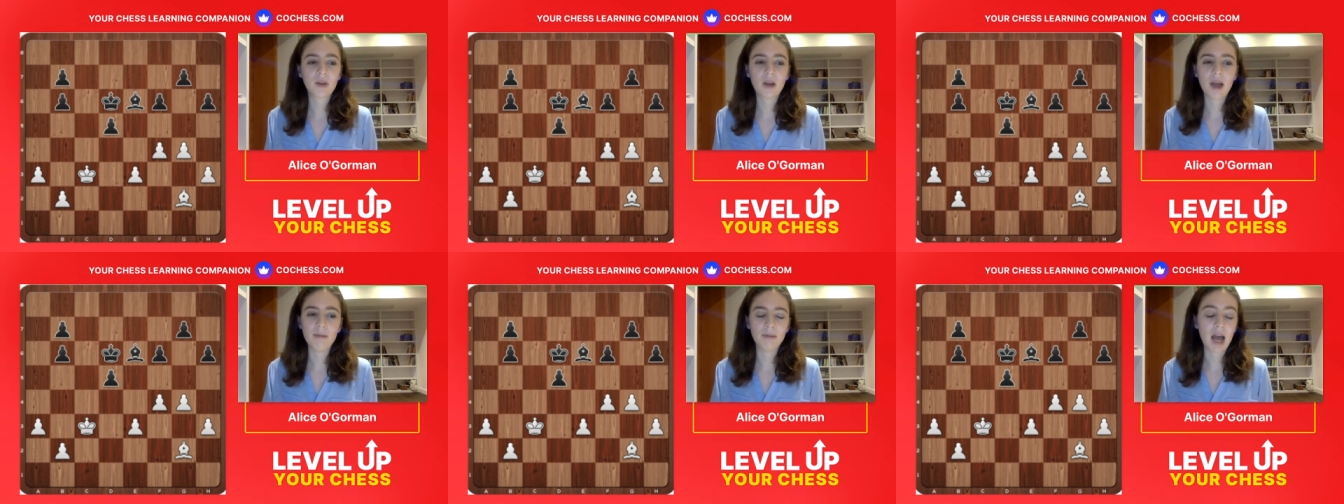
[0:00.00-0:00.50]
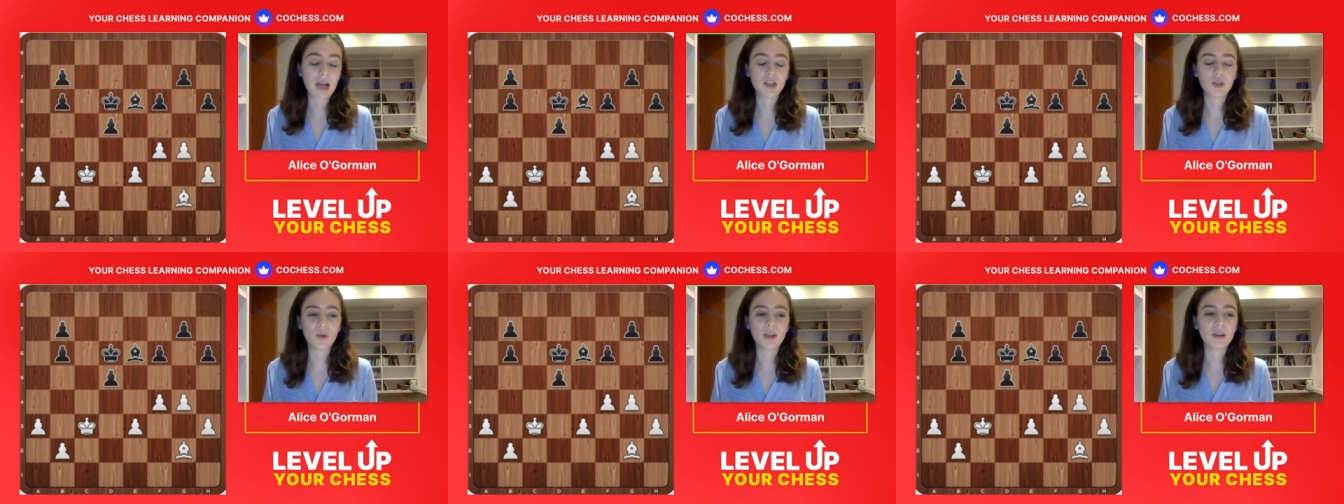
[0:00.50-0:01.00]
And black
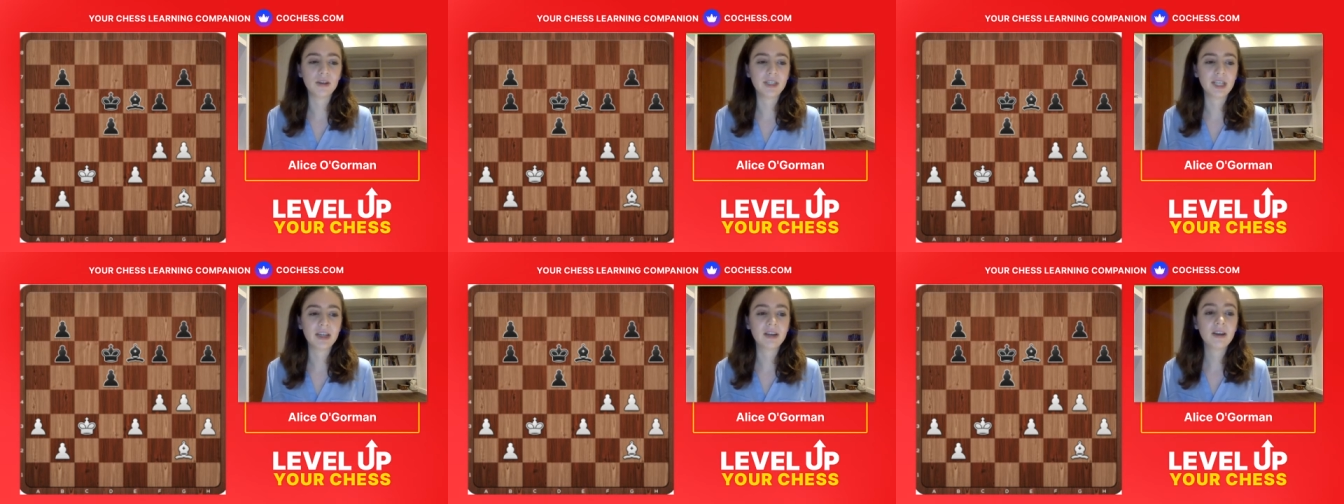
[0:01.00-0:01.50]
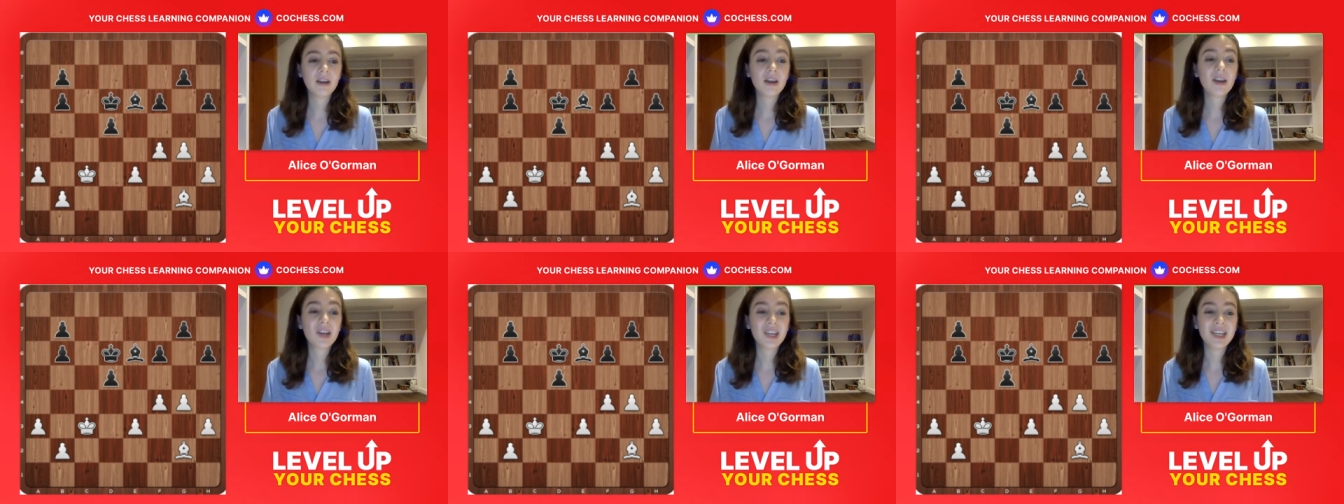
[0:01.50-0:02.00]
just went on to
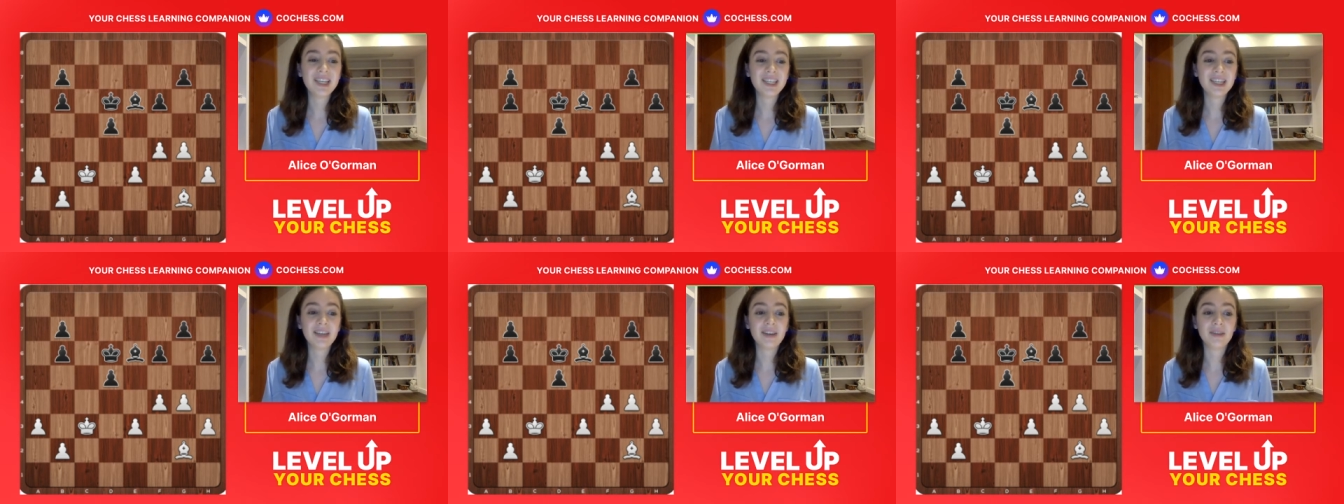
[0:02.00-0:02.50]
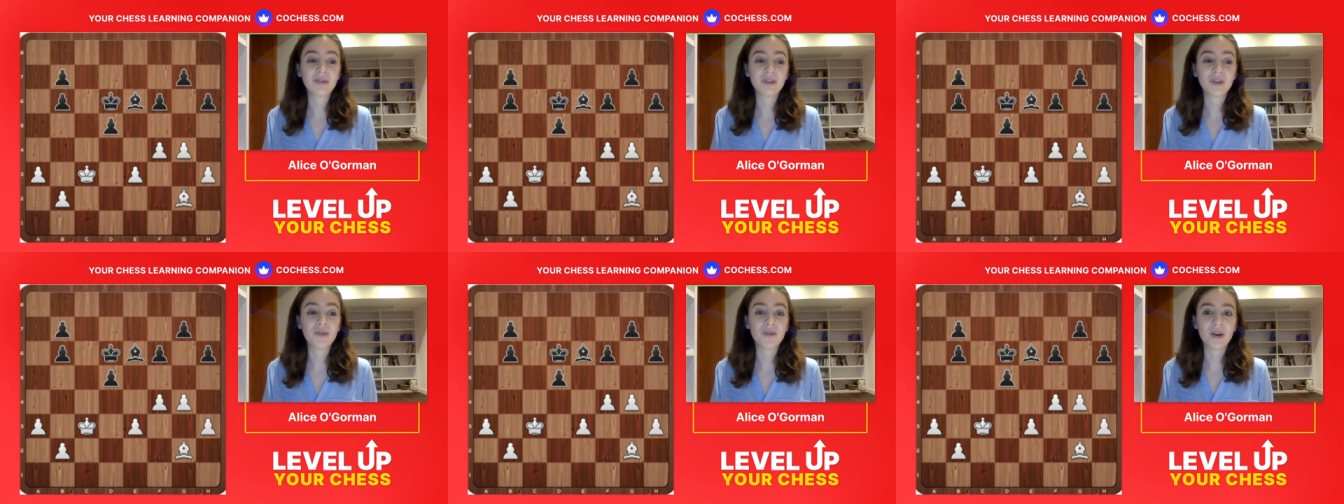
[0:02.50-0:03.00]
easily enough
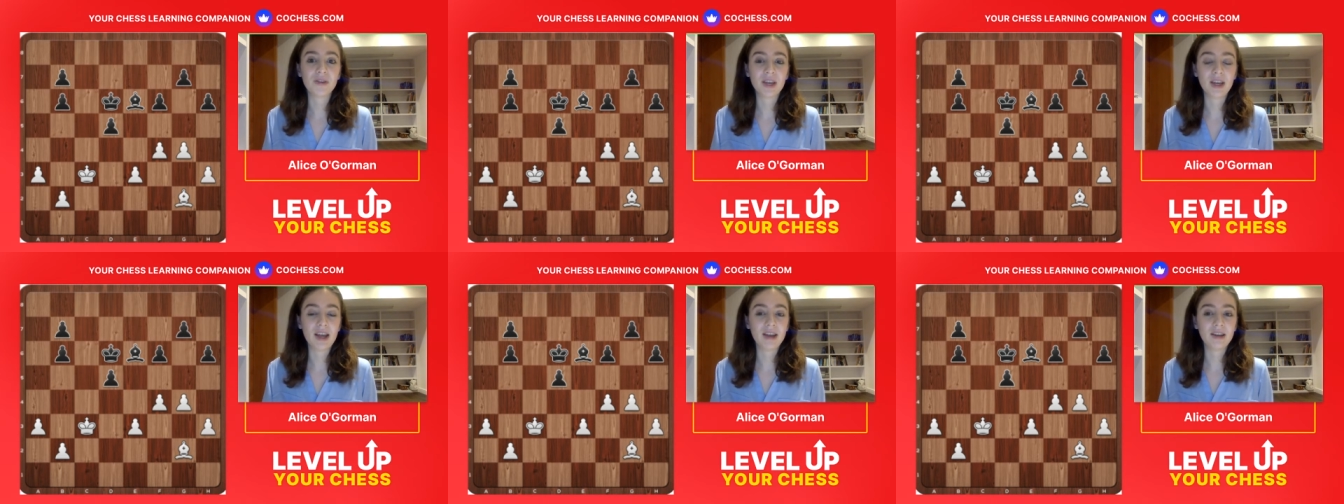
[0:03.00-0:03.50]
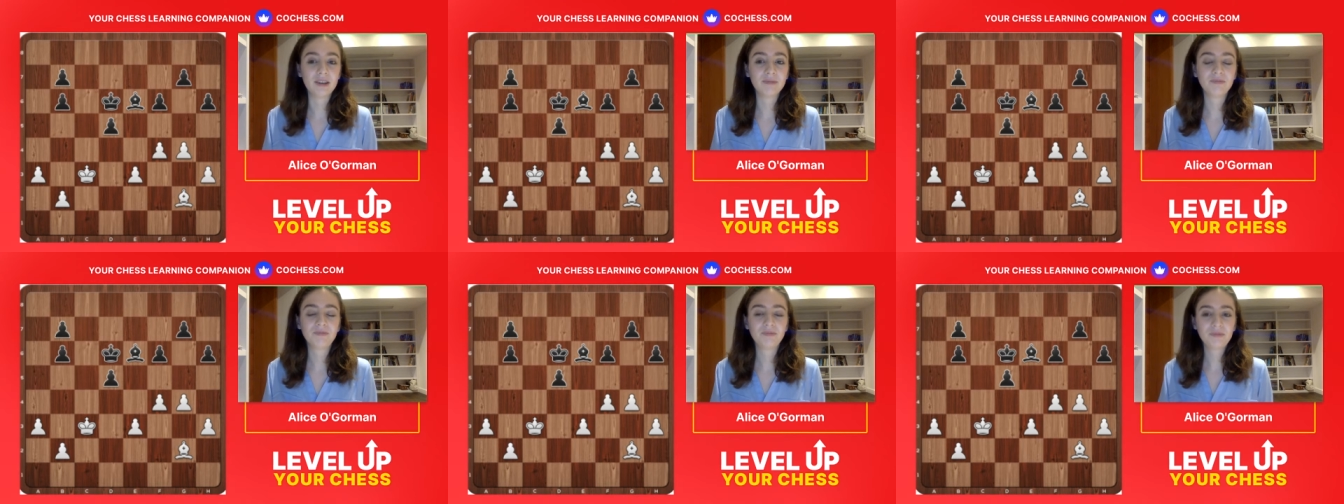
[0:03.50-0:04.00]
convert that ending.
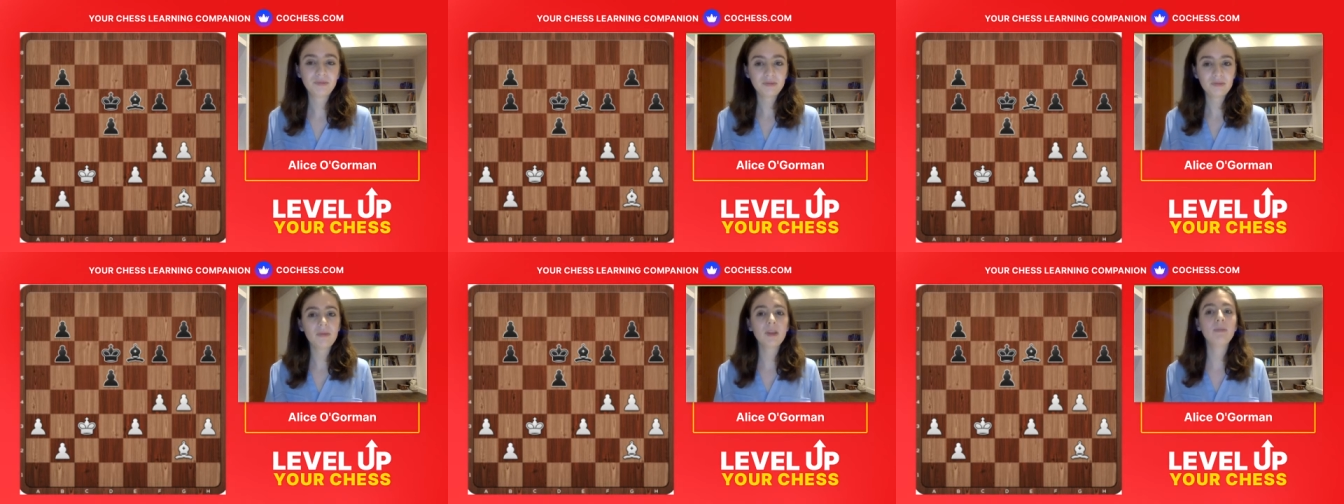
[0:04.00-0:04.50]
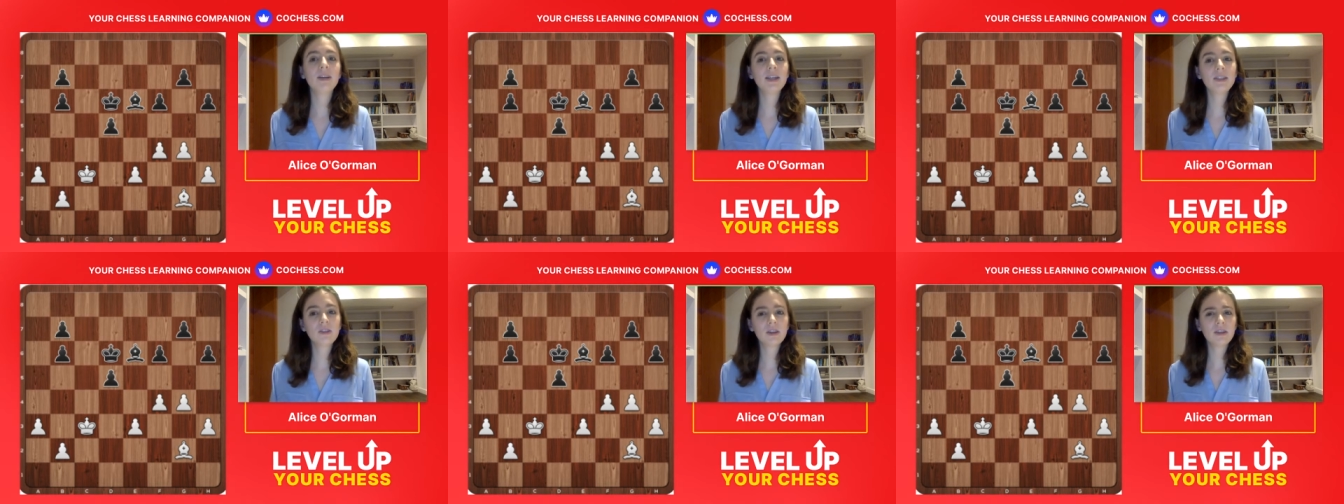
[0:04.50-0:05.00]
But
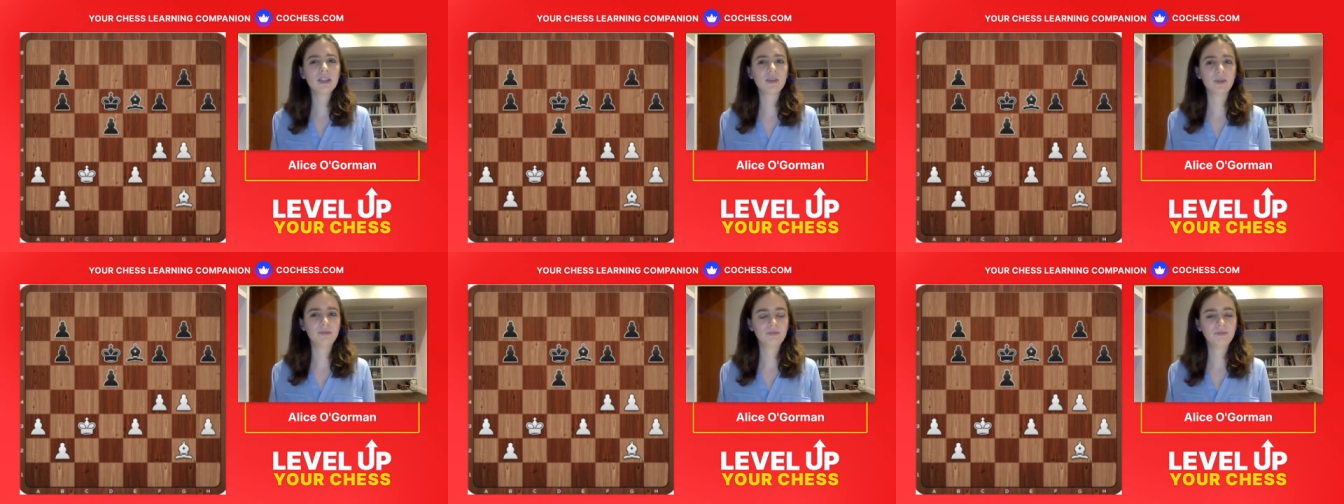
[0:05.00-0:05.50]
let's look at this one.